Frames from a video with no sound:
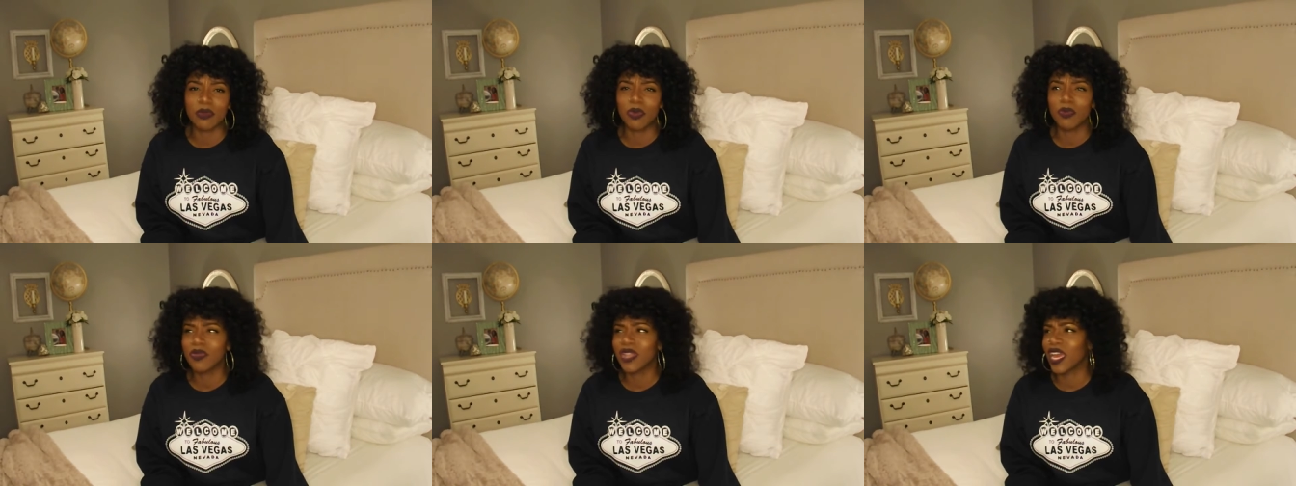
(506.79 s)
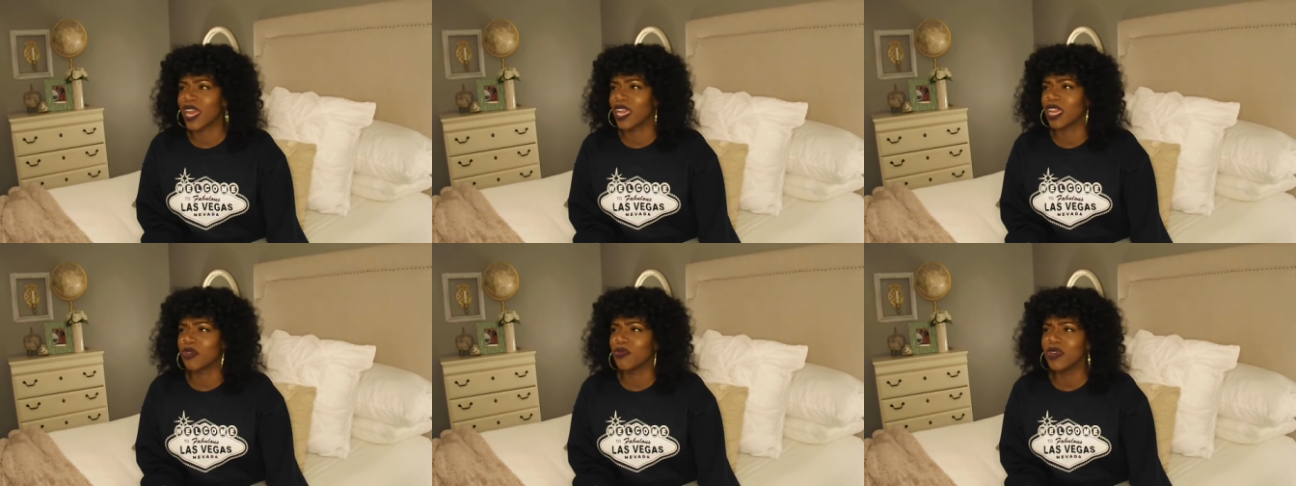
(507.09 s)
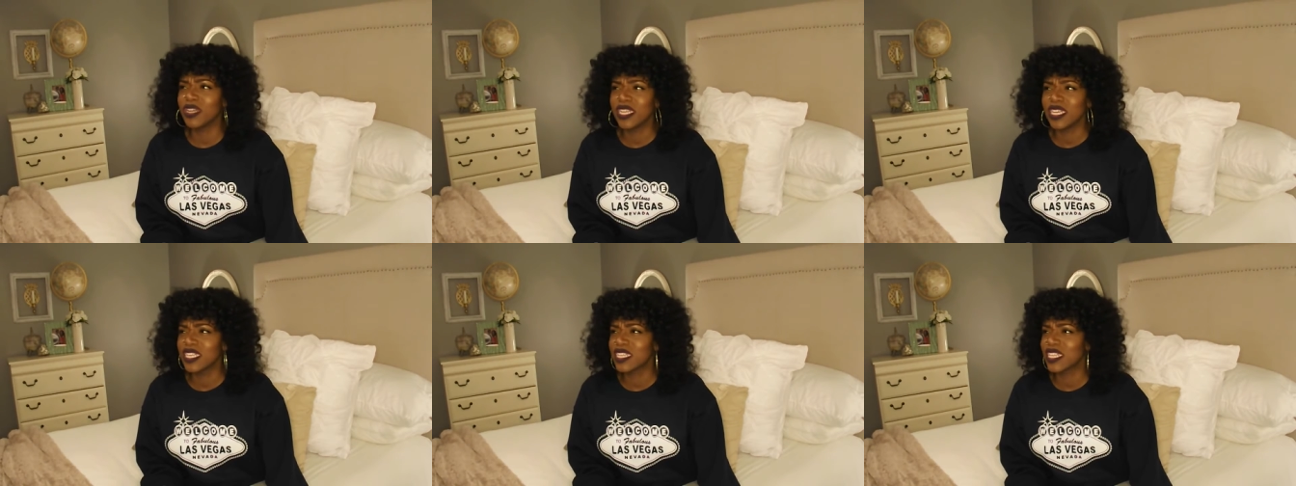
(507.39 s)
I'm like,
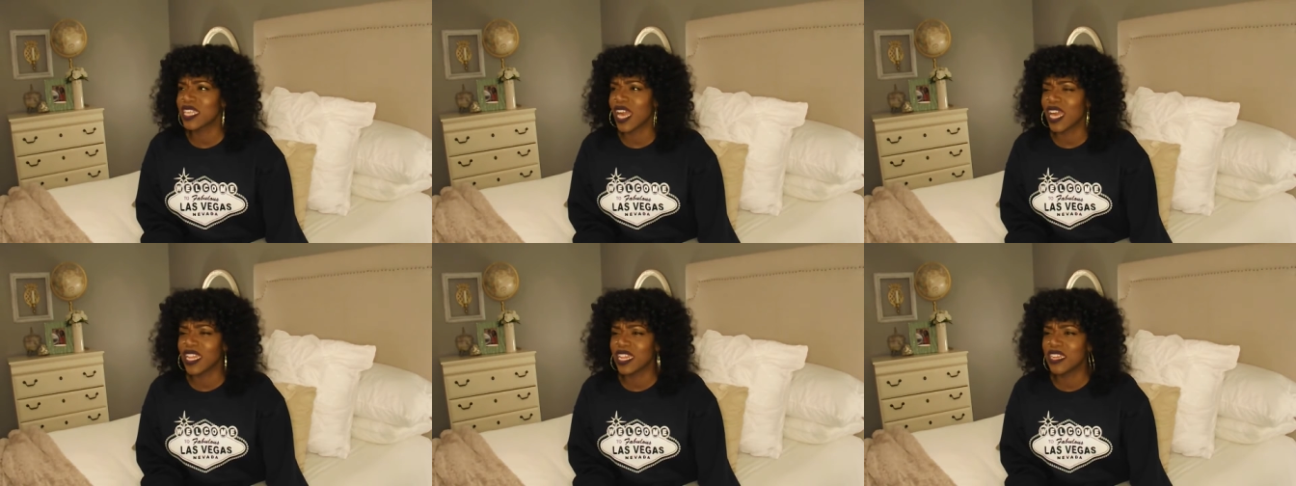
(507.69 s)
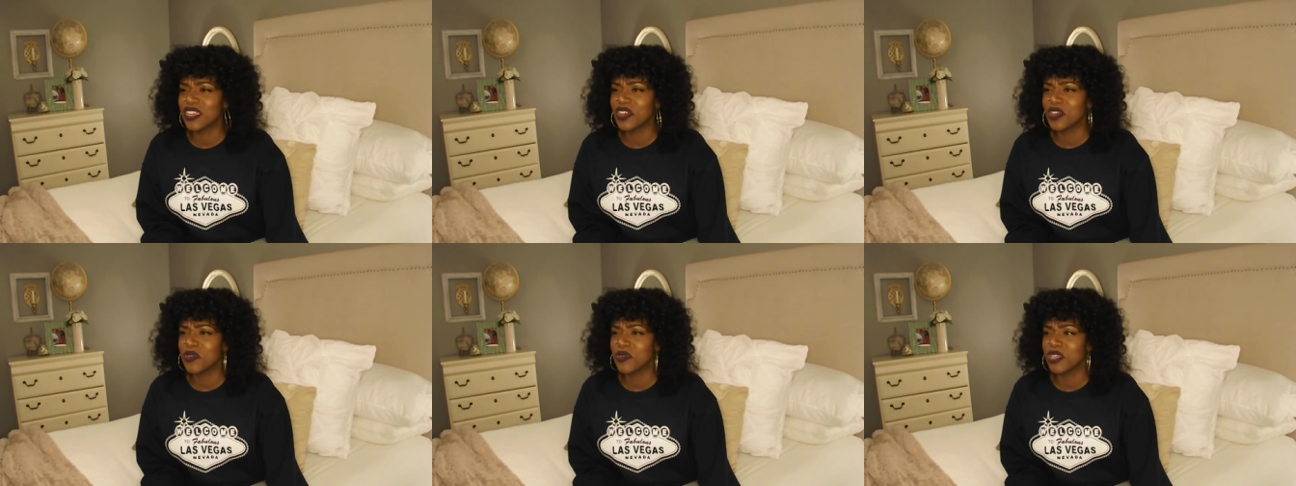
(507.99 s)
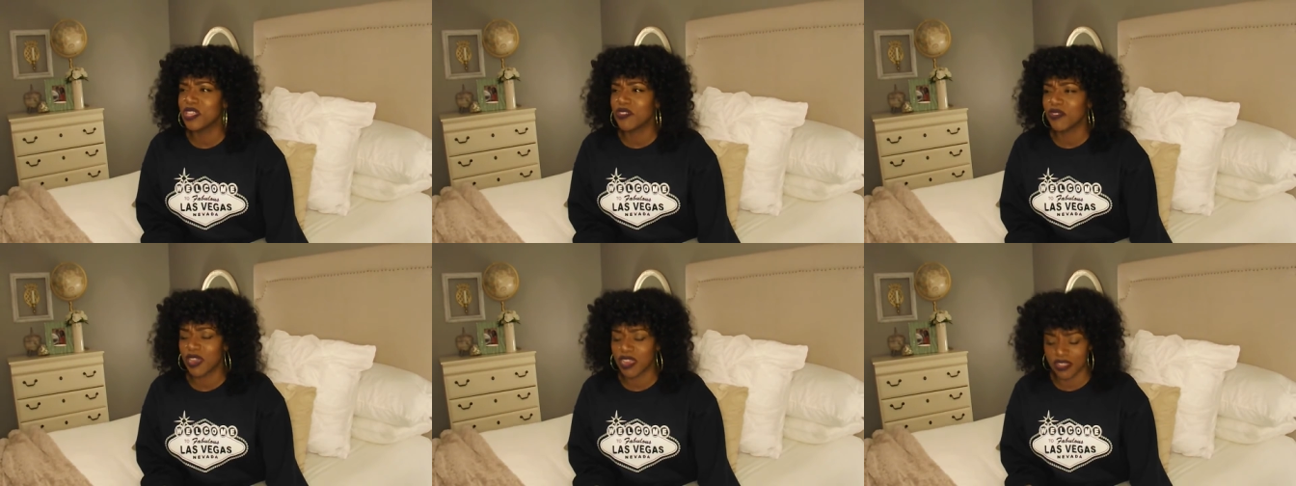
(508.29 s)
what does this got to do
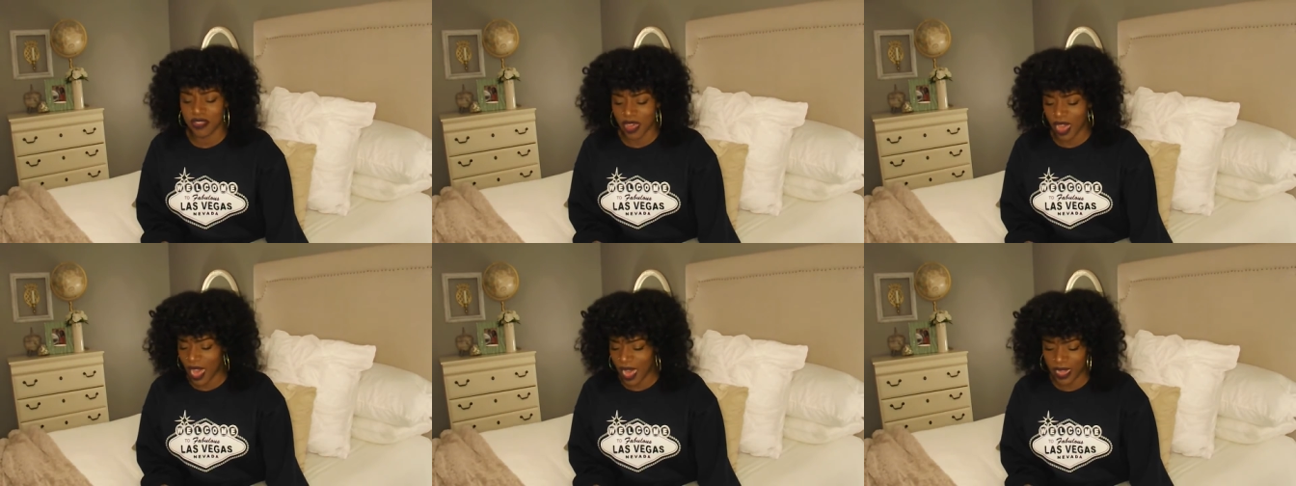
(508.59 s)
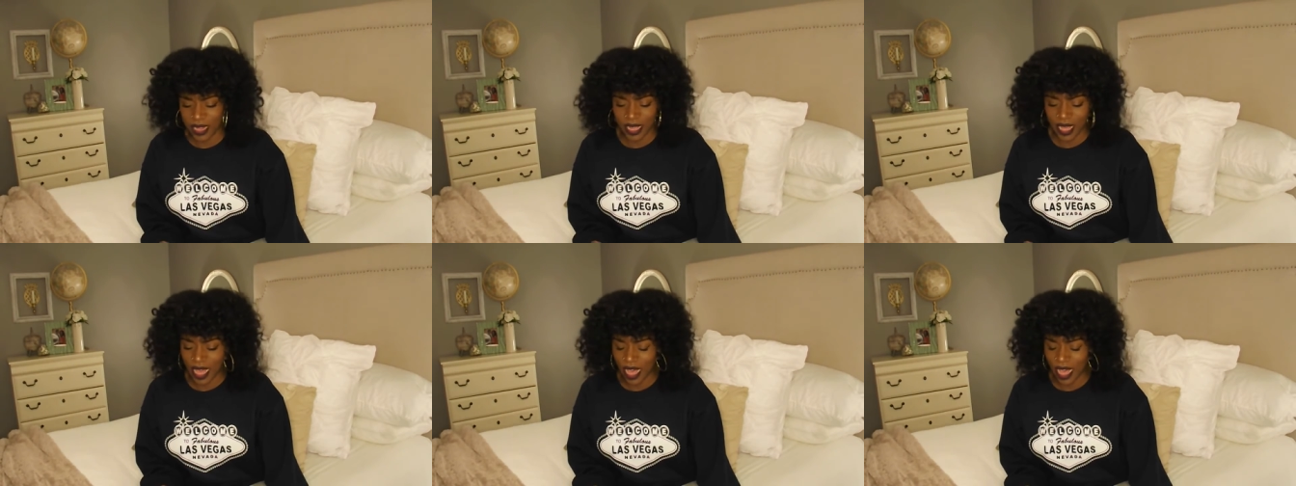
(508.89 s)
with Treasure Island?